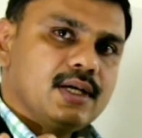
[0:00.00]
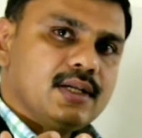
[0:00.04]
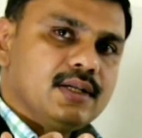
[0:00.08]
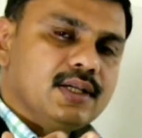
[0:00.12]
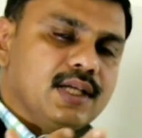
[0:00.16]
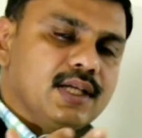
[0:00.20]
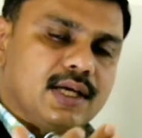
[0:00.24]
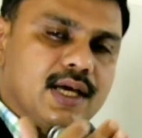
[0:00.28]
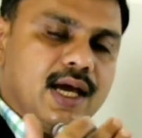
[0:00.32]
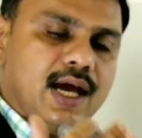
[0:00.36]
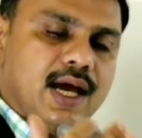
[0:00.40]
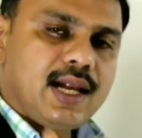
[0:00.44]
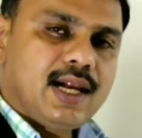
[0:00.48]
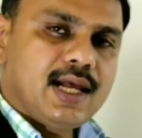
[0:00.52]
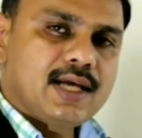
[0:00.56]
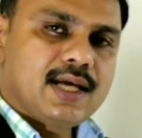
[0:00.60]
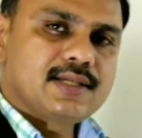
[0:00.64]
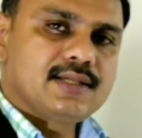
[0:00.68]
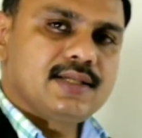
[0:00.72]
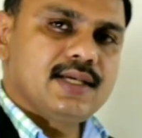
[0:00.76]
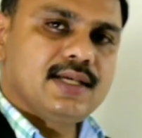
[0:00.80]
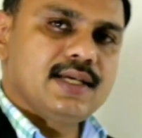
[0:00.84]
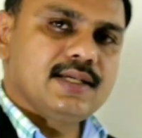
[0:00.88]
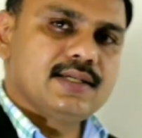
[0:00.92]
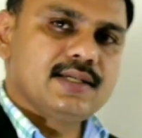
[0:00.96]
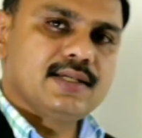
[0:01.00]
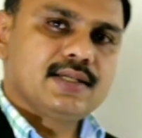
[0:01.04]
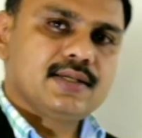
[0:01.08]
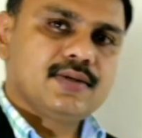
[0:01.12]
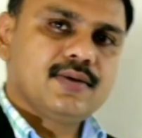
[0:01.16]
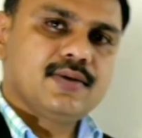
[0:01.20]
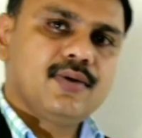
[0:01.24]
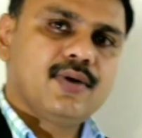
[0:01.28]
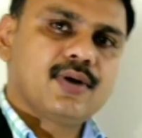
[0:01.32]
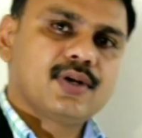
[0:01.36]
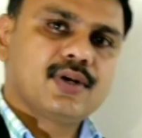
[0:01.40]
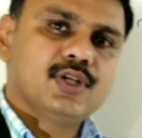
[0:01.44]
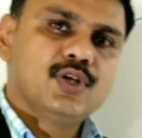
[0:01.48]
The
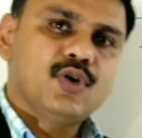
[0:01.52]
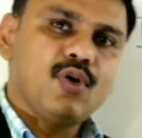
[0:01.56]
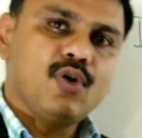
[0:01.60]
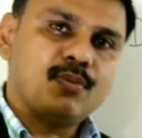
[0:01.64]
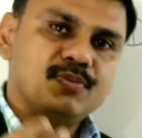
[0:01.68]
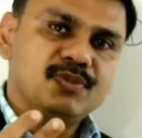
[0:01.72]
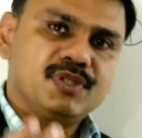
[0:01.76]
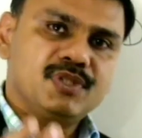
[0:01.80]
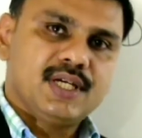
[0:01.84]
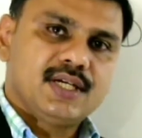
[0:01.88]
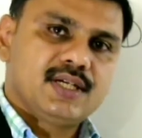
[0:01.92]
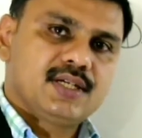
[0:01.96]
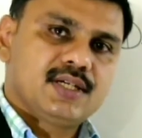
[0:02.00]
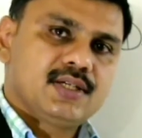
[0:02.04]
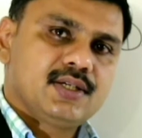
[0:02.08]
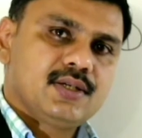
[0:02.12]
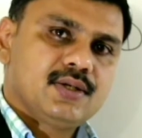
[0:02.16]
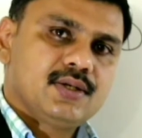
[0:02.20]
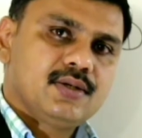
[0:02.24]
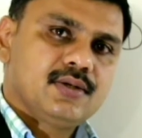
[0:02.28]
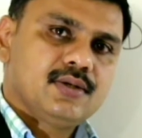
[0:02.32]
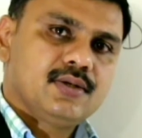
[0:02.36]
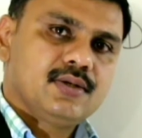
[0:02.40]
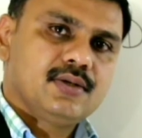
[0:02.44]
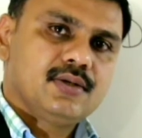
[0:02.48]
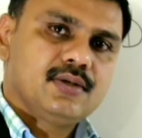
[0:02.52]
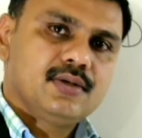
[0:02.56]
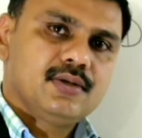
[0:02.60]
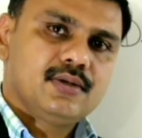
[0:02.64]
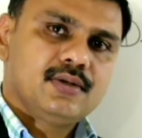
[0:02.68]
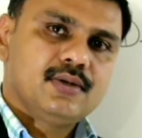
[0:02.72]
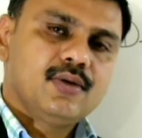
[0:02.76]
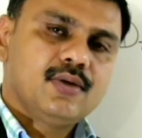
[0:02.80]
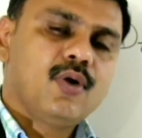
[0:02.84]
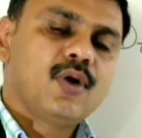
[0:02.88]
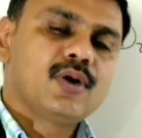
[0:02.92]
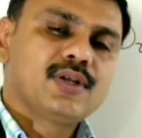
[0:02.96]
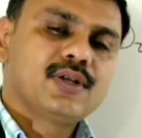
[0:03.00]
galaxies or the object
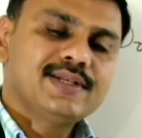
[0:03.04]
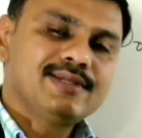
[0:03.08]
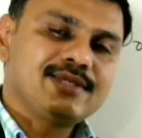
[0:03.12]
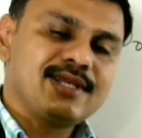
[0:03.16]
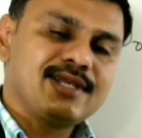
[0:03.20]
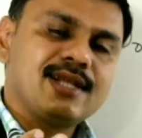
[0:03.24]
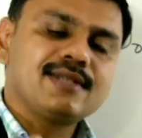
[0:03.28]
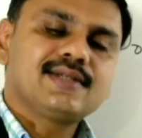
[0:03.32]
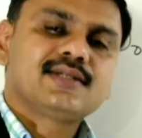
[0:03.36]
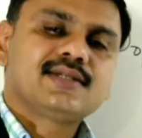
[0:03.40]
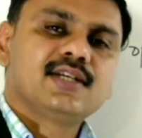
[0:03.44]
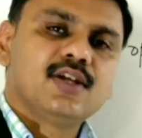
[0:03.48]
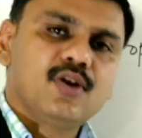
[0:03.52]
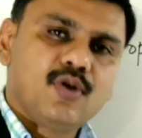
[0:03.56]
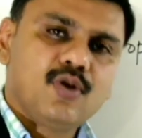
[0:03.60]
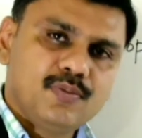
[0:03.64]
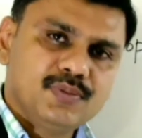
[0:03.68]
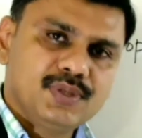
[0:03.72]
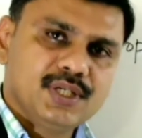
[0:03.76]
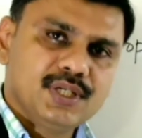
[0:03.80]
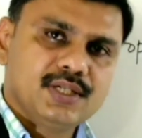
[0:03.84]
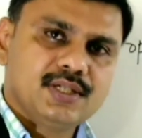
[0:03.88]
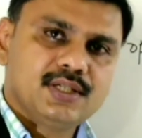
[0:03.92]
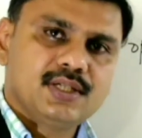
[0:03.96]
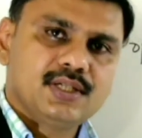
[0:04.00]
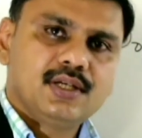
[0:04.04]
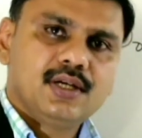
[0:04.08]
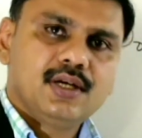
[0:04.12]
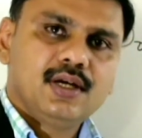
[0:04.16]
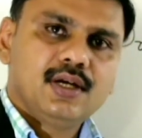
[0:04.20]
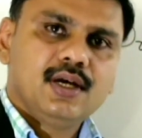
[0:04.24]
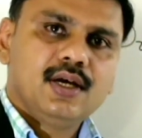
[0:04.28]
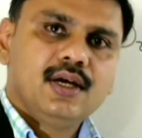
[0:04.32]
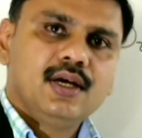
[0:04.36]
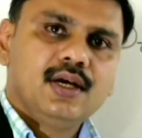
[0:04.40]
or the celestial object,